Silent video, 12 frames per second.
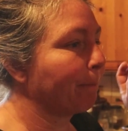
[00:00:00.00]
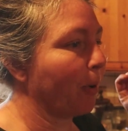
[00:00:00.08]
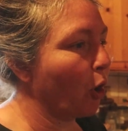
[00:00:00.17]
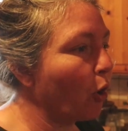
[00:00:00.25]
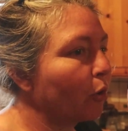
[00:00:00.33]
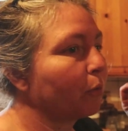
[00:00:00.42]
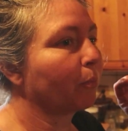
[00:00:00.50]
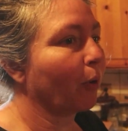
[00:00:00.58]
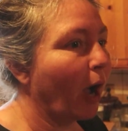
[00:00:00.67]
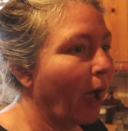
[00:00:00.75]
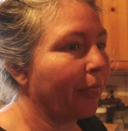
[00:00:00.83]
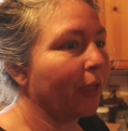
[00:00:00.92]
bone
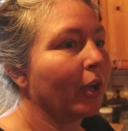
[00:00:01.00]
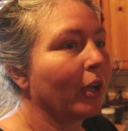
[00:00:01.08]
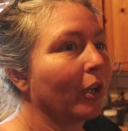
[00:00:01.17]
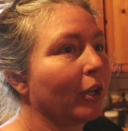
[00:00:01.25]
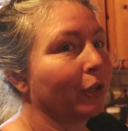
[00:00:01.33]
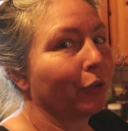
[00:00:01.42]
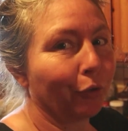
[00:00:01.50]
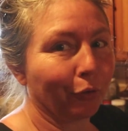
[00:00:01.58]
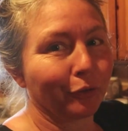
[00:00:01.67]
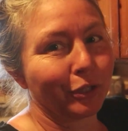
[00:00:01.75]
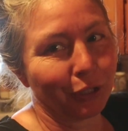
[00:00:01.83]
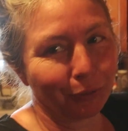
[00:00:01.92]
broth noodle
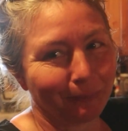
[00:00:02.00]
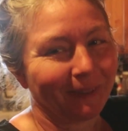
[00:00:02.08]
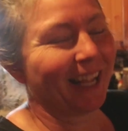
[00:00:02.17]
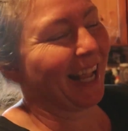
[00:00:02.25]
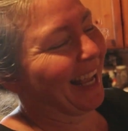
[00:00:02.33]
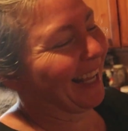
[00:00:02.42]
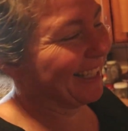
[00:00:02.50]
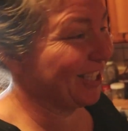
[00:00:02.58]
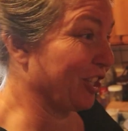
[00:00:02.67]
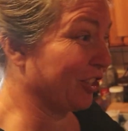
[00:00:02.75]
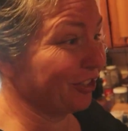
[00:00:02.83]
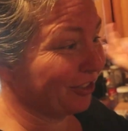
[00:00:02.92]
soup.
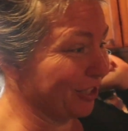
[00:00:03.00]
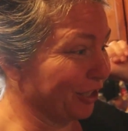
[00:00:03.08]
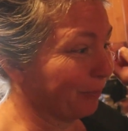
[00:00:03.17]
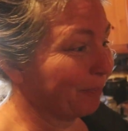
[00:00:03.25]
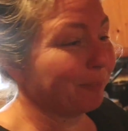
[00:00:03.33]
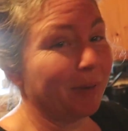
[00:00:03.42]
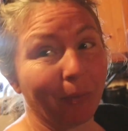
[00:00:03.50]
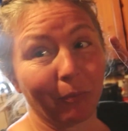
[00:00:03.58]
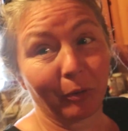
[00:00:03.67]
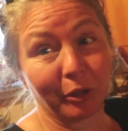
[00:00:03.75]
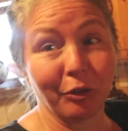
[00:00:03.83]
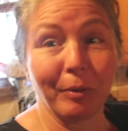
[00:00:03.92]
Chicken noodle soup, but
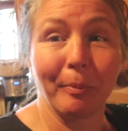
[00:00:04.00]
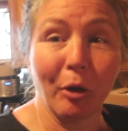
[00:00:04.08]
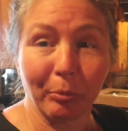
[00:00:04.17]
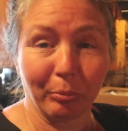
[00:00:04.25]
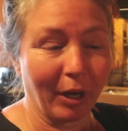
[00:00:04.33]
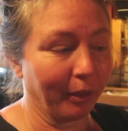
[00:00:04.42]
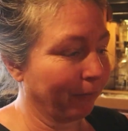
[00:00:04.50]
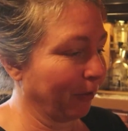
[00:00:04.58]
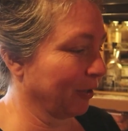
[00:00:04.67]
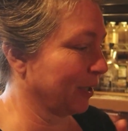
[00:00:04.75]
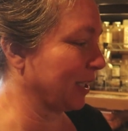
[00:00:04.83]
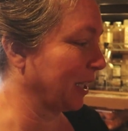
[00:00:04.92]
we're doing bone broth
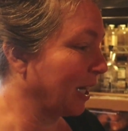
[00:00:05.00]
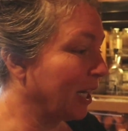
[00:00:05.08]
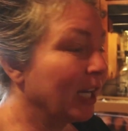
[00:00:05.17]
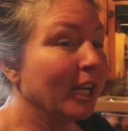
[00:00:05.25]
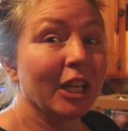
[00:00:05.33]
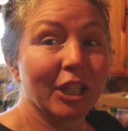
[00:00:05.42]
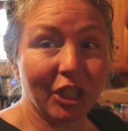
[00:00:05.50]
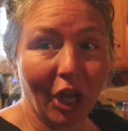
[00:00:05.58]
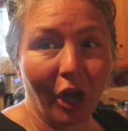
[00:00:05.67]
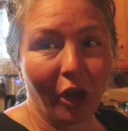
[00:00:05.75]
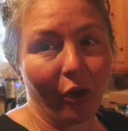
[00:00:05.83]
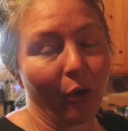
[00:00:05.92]
first.
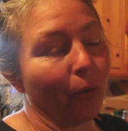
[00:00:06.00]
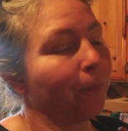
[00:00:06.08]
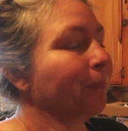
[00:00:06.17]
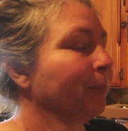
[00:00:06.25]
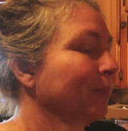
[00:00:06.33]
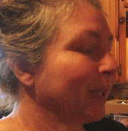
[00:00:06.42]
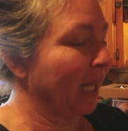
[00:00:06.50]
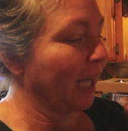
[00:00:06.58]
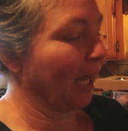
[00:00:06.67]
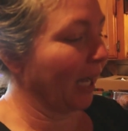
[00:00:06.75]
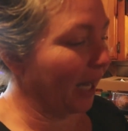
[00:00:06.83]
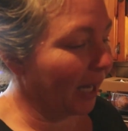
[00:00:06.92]
So,
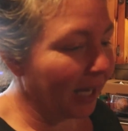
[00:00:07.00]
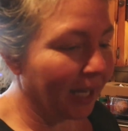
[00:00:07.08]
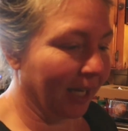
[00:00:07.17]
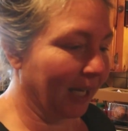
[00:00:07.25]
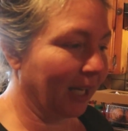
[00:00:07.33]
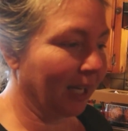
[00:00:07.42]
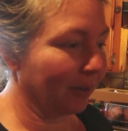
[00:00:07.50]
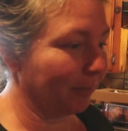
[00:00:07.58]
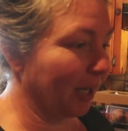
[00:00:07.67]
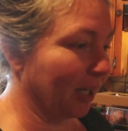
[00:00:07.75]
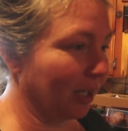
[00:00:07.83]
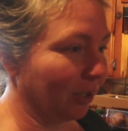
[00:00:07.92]
I am
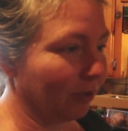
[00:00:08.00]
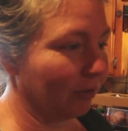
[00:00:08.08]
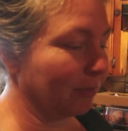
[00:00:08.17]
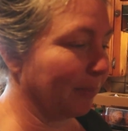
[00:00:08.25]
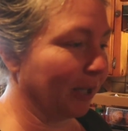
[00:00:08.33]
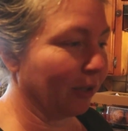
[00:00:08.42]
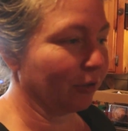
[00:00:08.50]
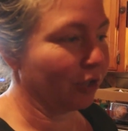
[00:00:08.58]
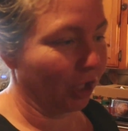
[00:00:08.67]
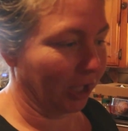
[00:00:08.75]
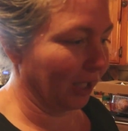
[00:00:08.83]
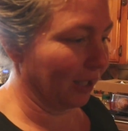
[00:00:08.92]
not going to use my own
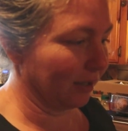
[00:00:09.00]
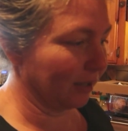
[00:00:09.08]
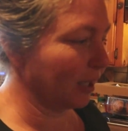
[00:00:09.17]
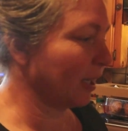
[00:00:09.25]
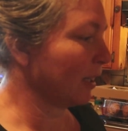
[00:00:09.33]
chickens.